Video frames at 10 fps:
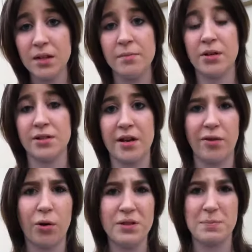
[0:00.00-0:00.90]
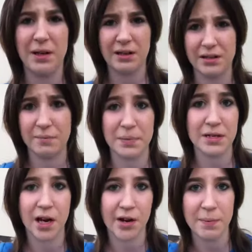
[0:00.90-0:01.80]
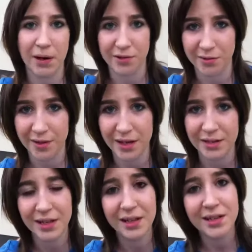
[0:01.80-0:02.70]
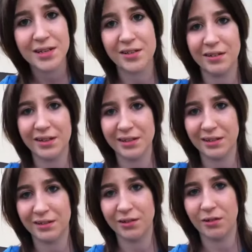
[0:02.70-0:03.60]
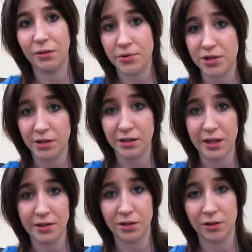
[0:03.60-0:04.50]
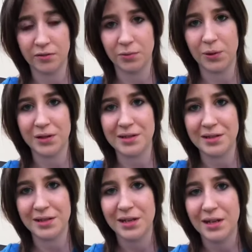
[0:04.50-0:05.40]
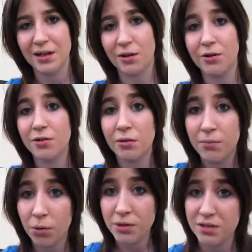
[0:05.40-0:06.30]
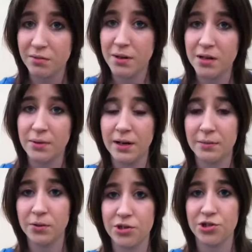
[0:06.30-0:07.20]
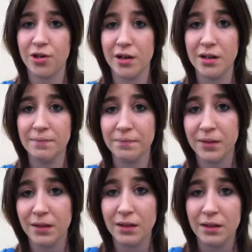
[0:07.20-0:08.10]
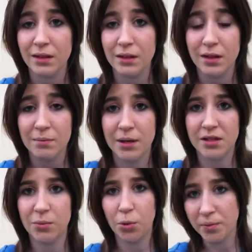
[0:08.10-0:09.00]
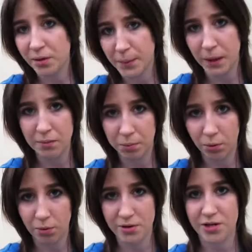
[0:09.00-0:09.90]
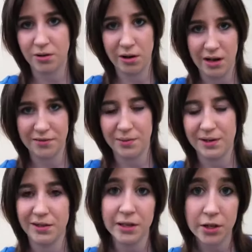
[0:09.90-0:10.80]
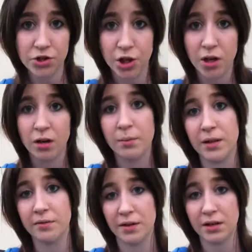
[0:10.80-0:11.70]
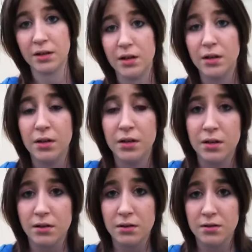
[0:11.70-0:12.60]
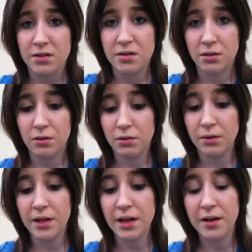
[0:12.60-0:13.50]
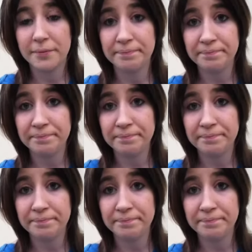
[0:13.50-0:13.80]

because I've always been a big Harry Potter fan, so I thought, oh, I'm just going to collect all of the wands, or most of them anyway, I'm going to try. But at the moment I'm kind of poor, so I have to wait until I get a job and everything. So yeah.